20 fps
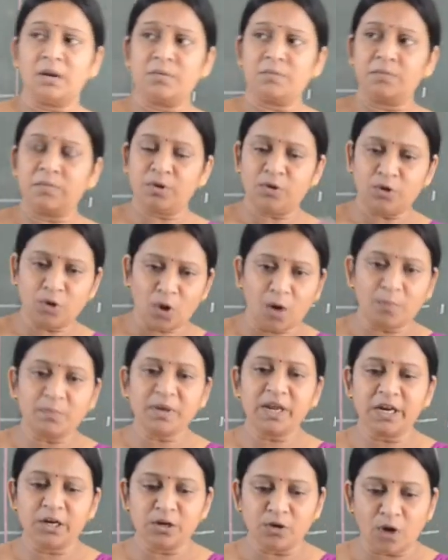
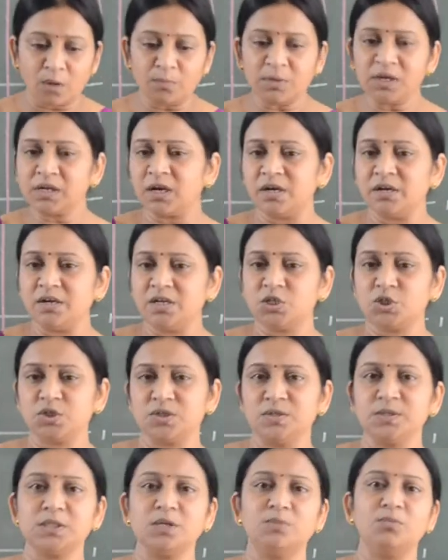in normal
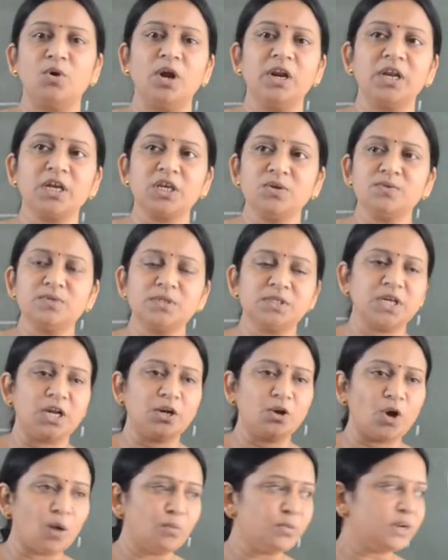conditions, the molecules, they are
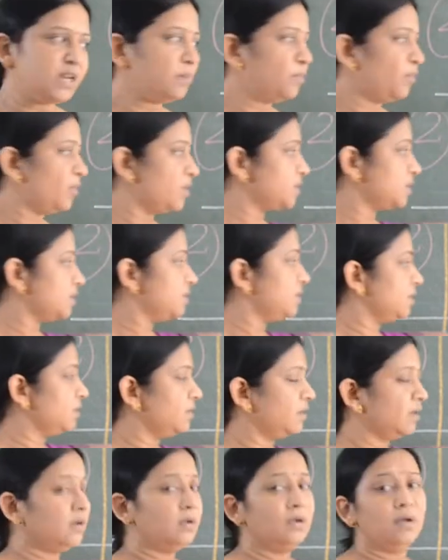normally present
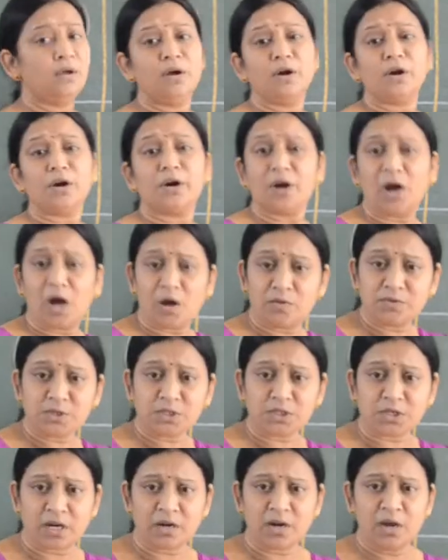in the ground
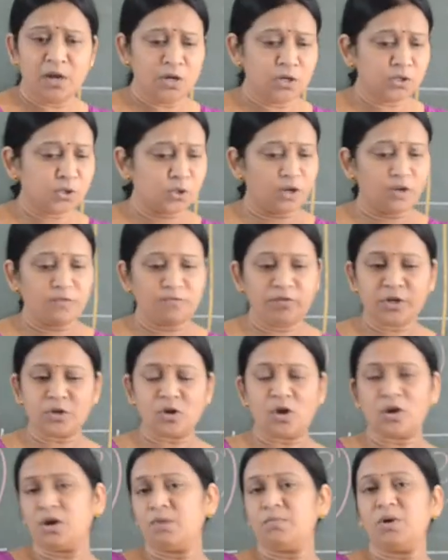state. So if we
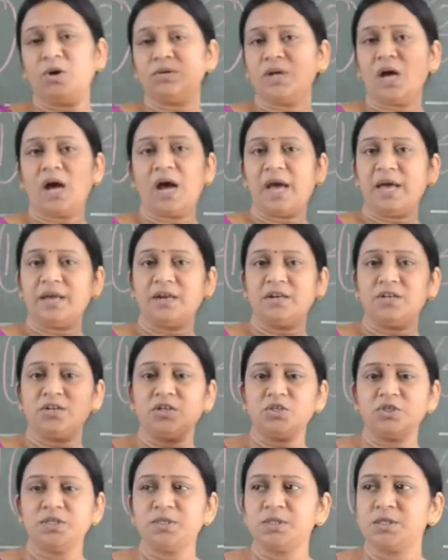talk about higher
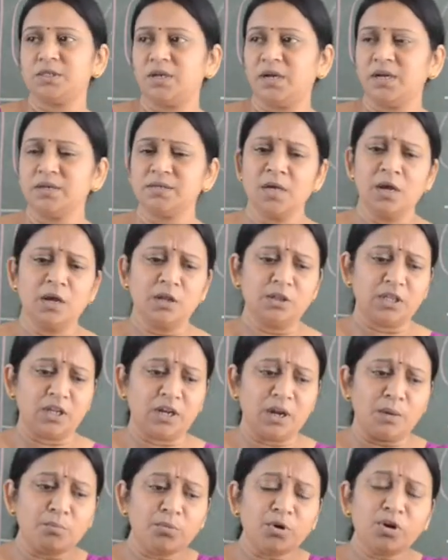energy states, the
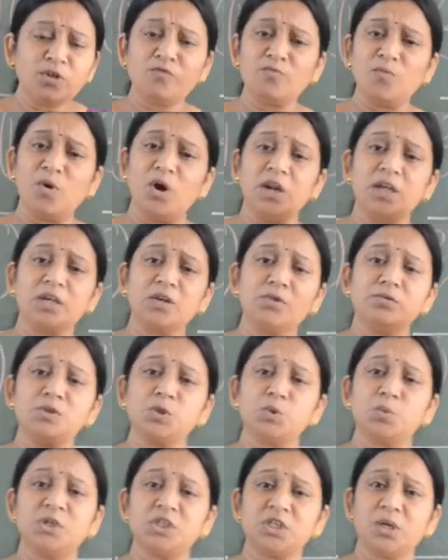number of
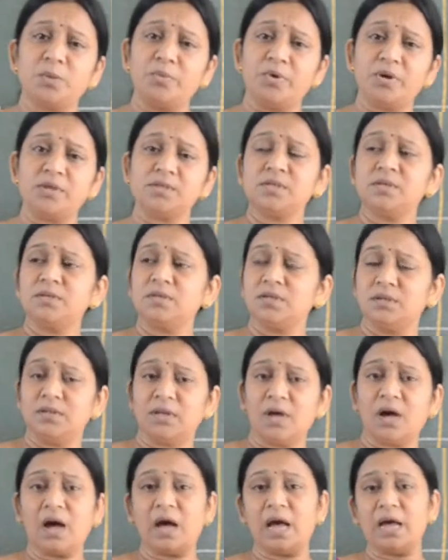molecules which are present in
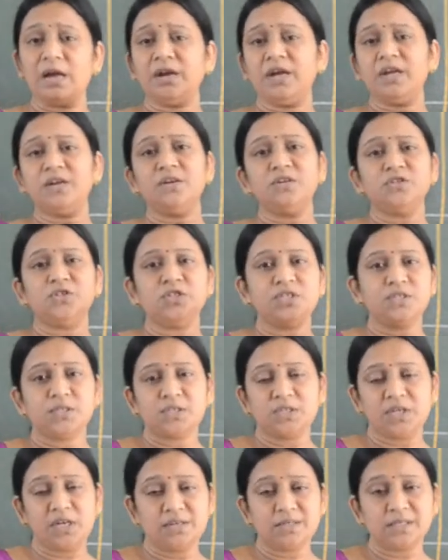the higher energy
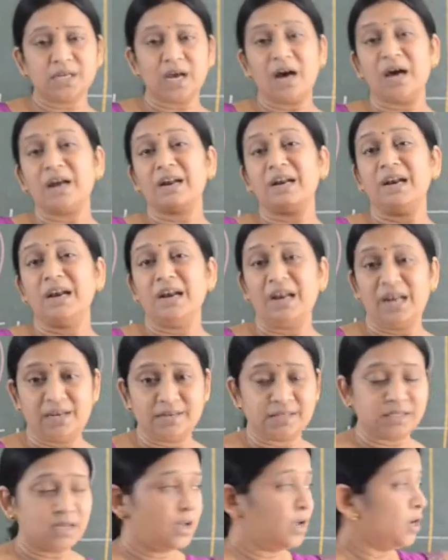states are
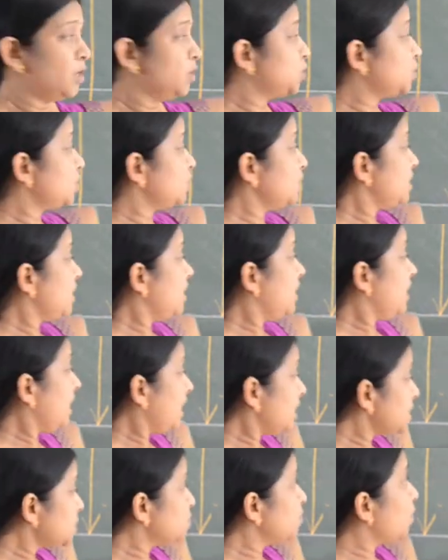less. So
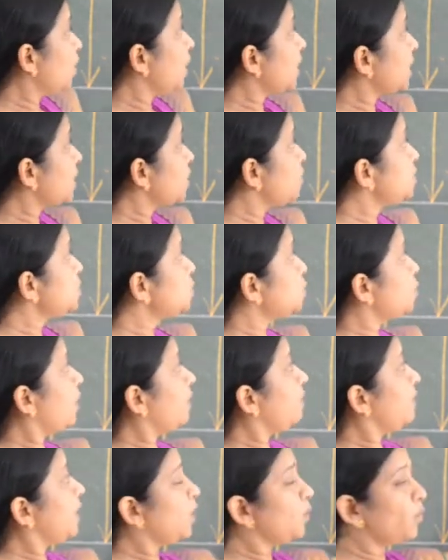less molecules,
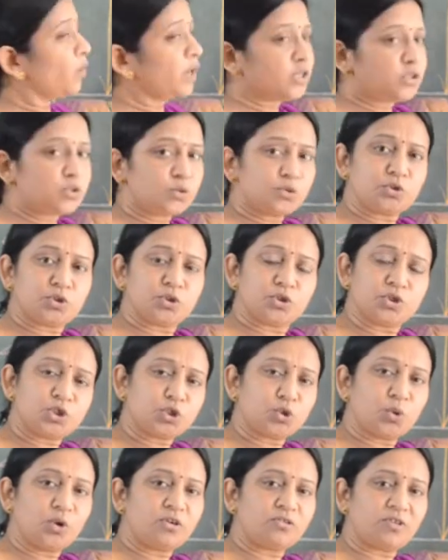when they are going to
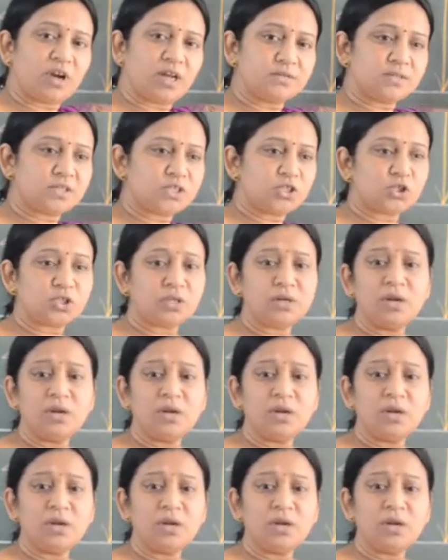show transition,